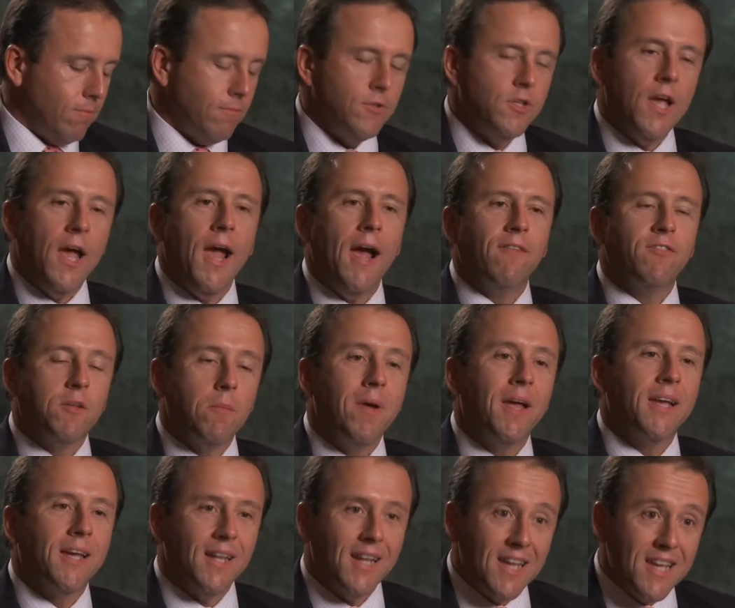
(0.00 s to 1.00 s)
you have to
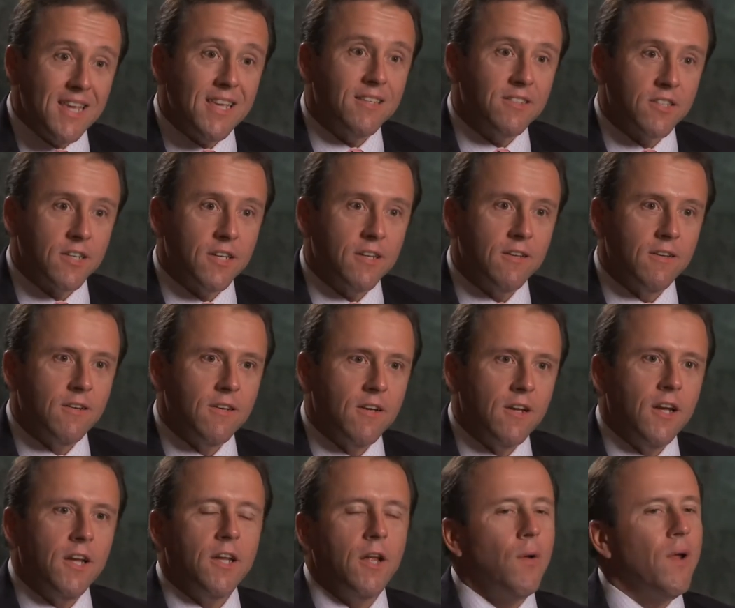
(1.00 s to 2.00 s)
make it easy.
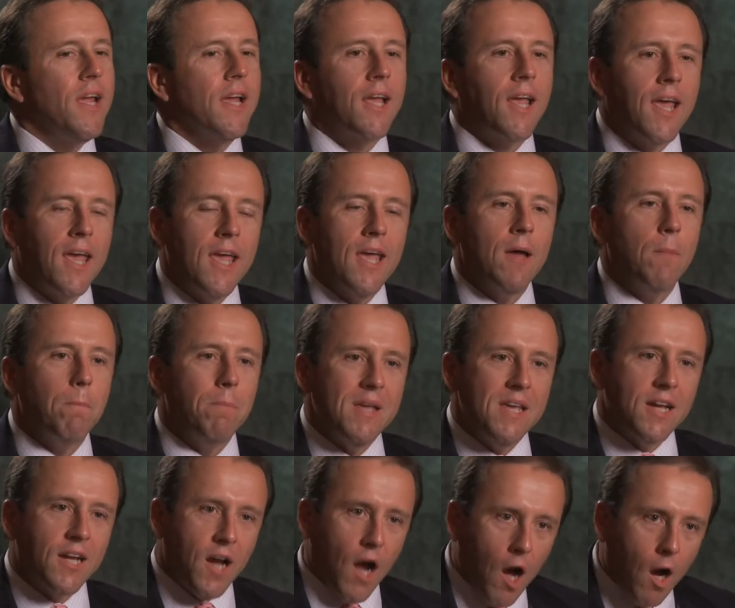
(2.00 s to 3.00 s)
It can't
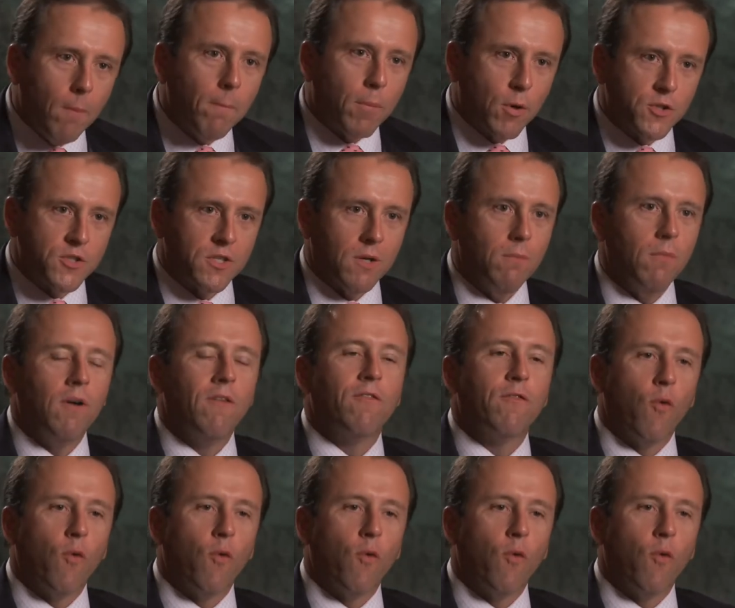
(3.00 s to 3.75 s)
be cumbersome